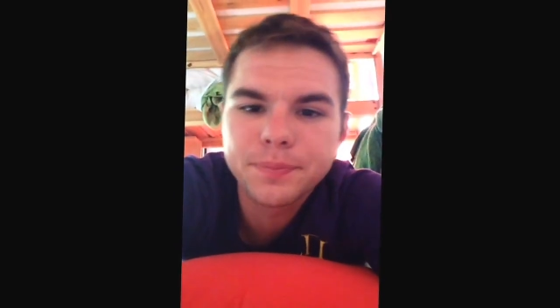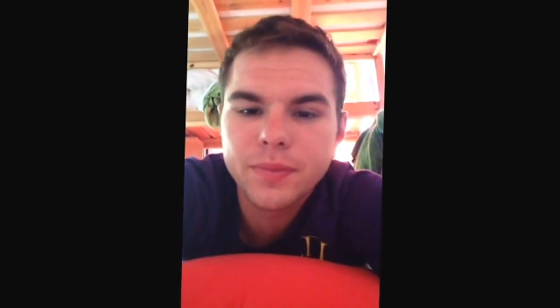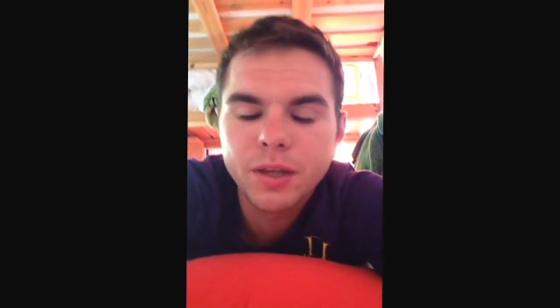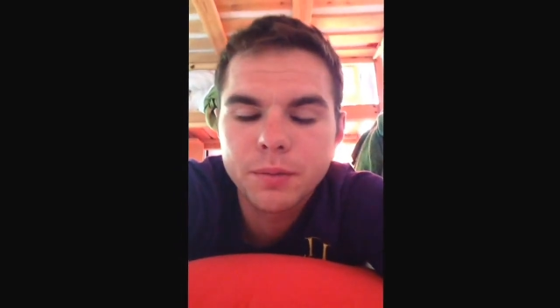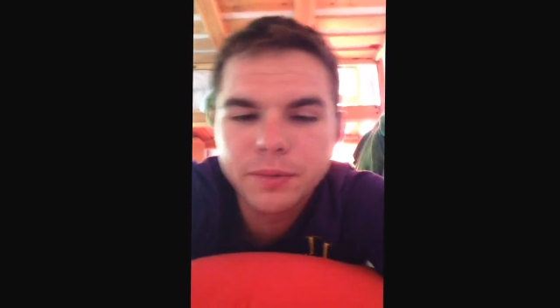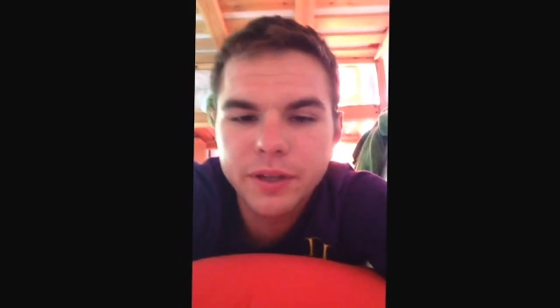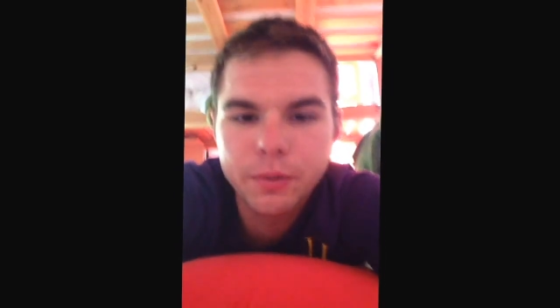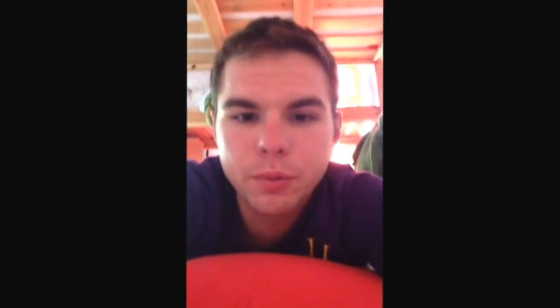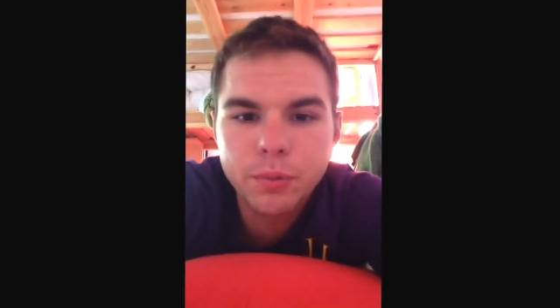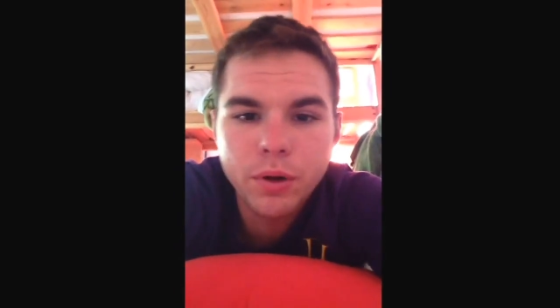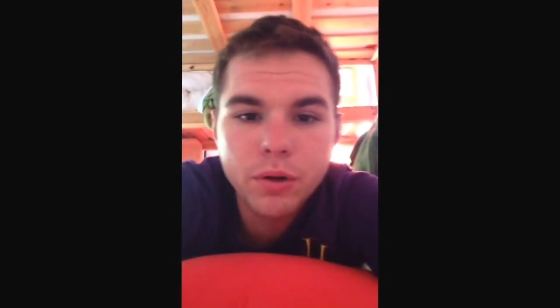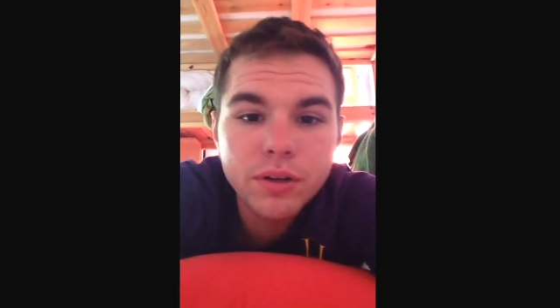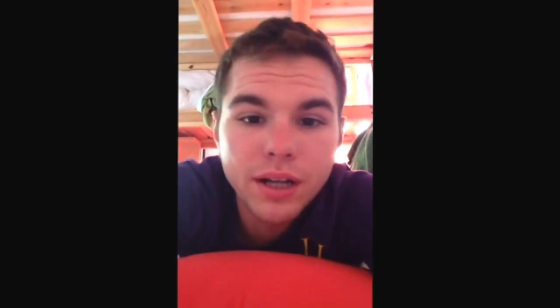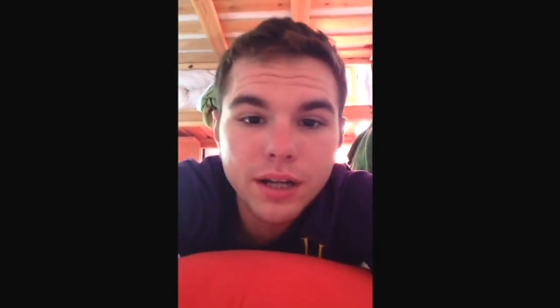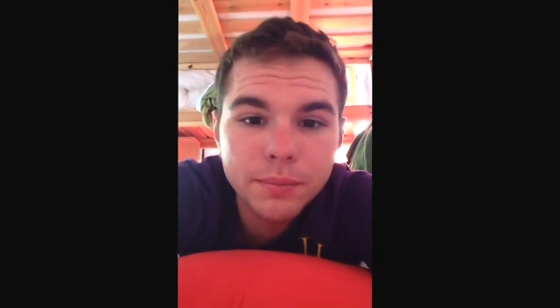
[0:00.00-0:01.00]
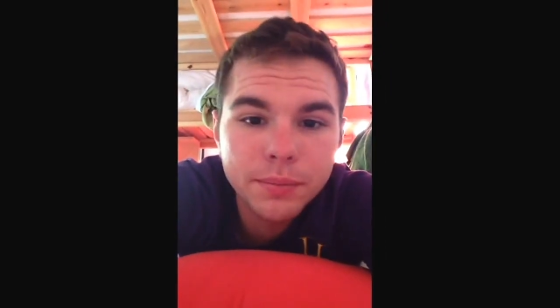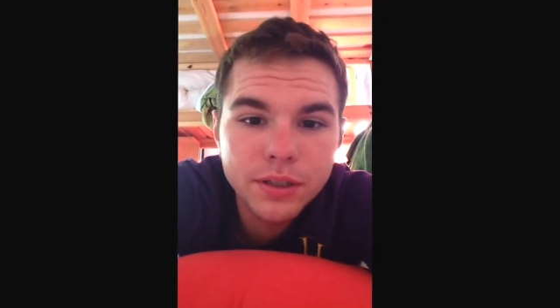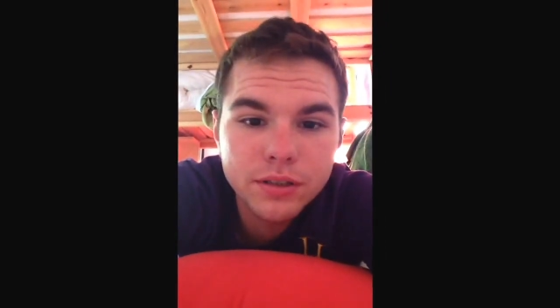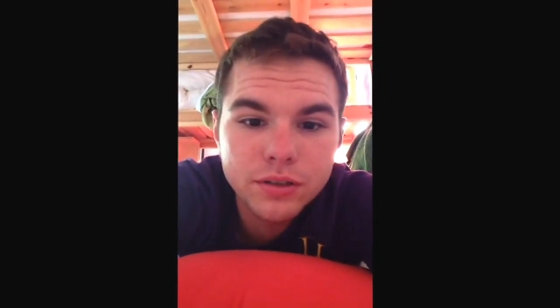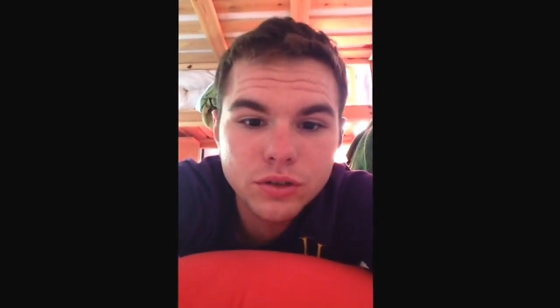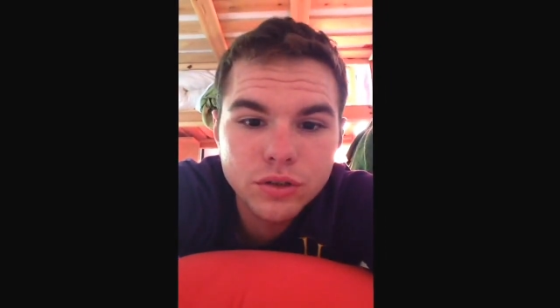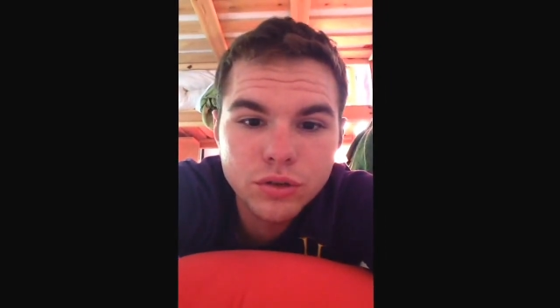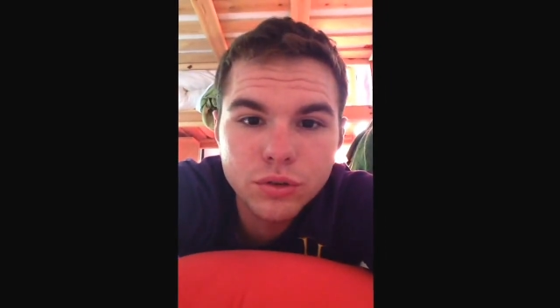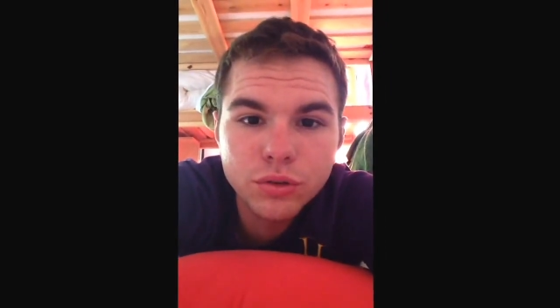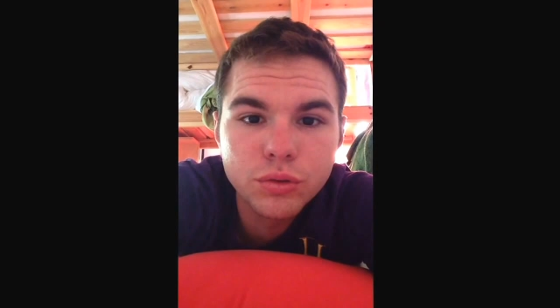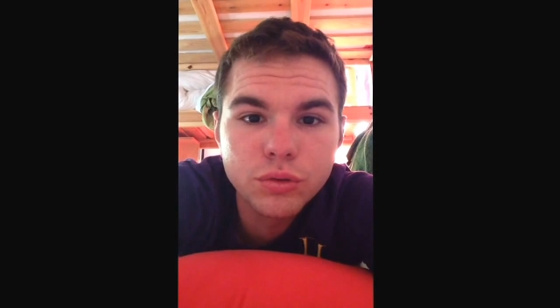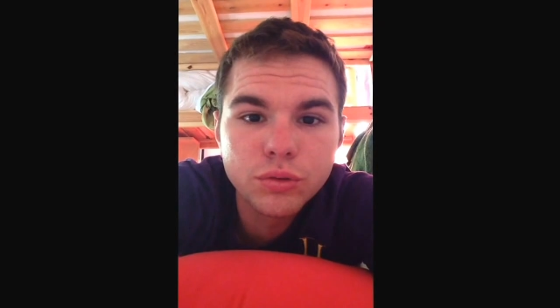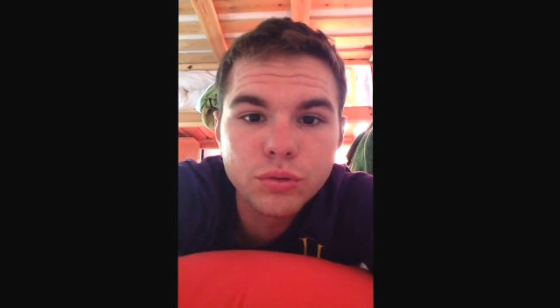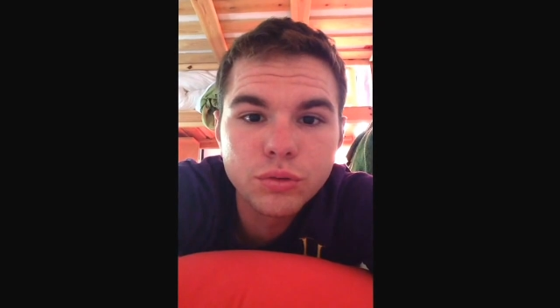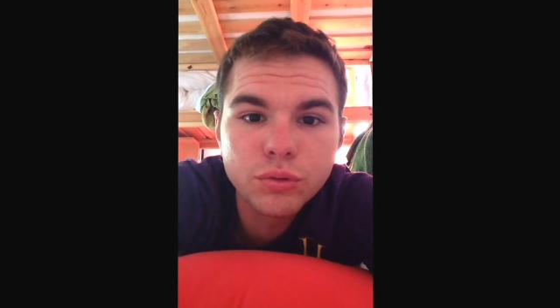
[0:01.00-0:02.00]
But yeah, we woke up
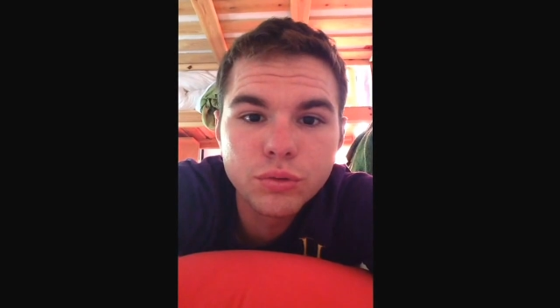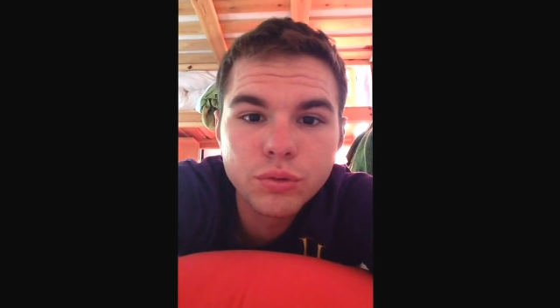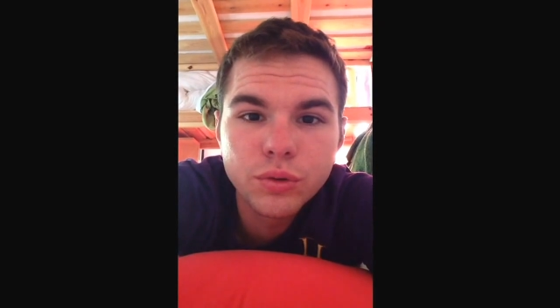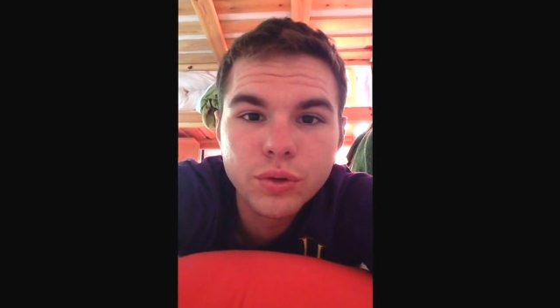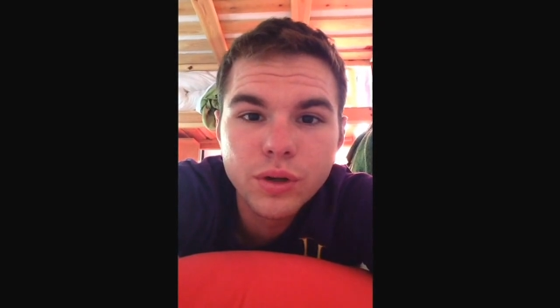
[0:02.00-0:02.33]
to